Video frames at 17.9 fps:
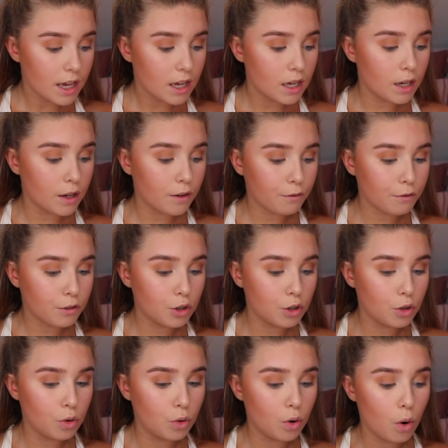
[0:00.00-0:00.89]
if
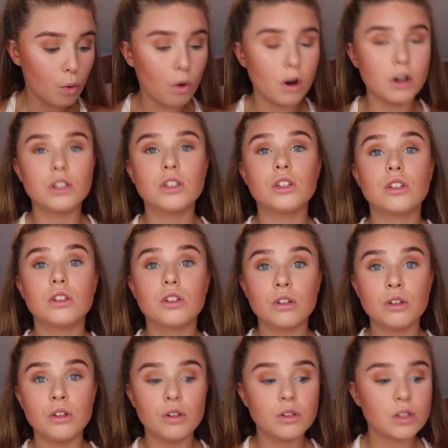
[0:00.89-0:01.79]
you want
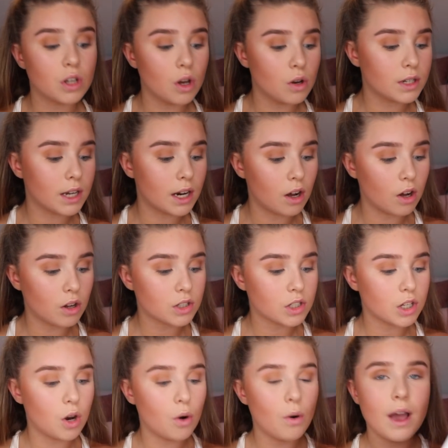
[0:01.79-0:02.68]
to use those, and
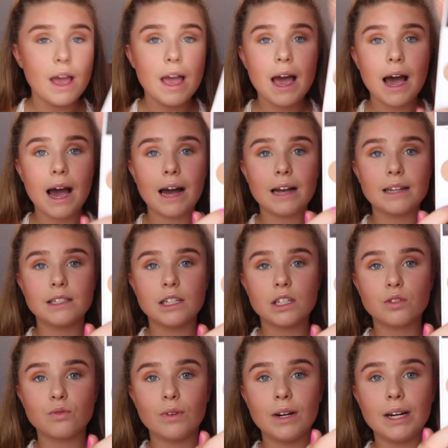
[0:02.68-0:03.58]
also has
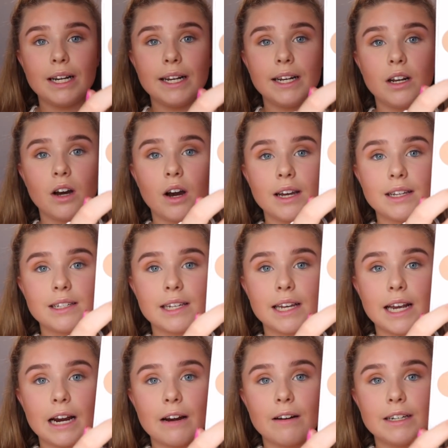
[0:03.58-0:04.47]
this really
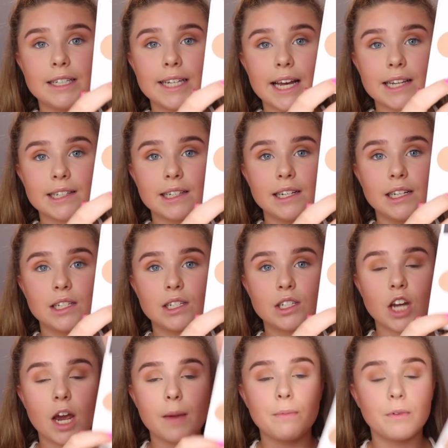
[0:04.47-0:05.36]
nice
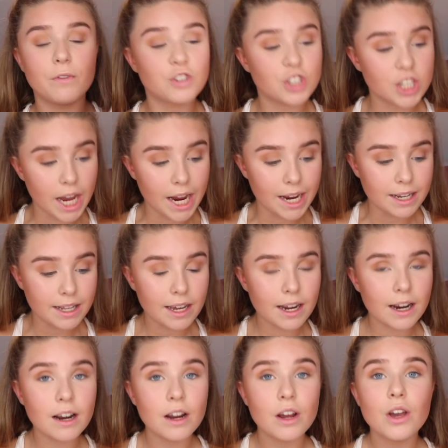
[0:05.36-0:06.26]
iridescence type of shade
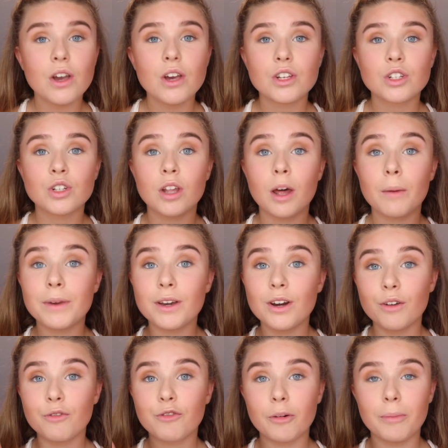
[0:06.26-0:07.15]
here, so that'd be
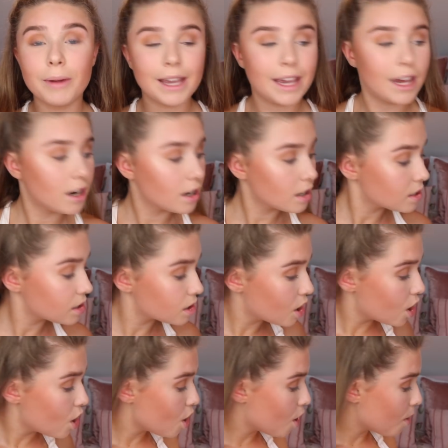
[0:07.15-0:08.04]
good for beginners.
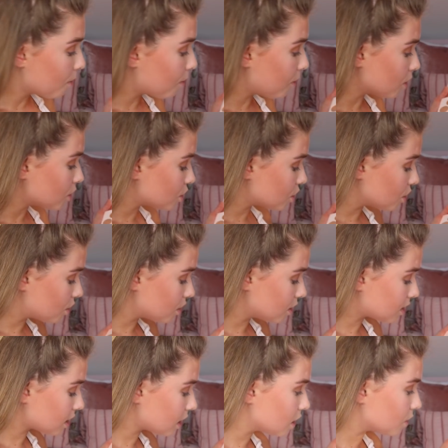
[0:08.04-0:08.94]
But to
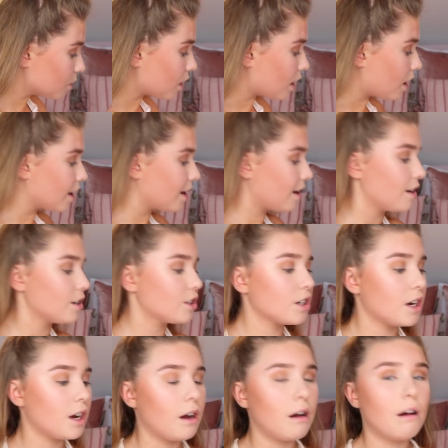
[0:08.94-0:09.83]
continue with our
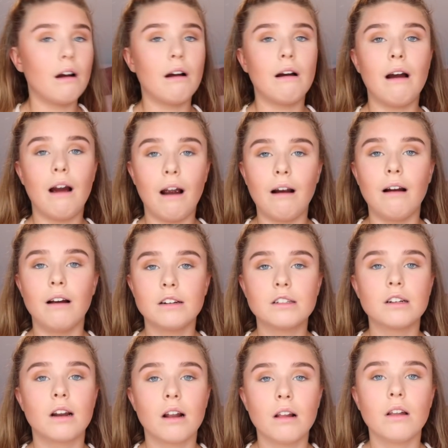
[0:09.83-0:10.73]

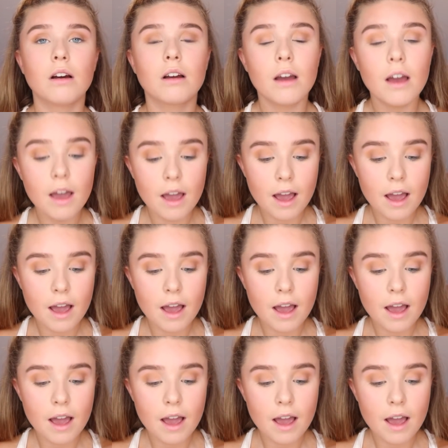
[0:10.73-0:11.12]
eyeshadow look,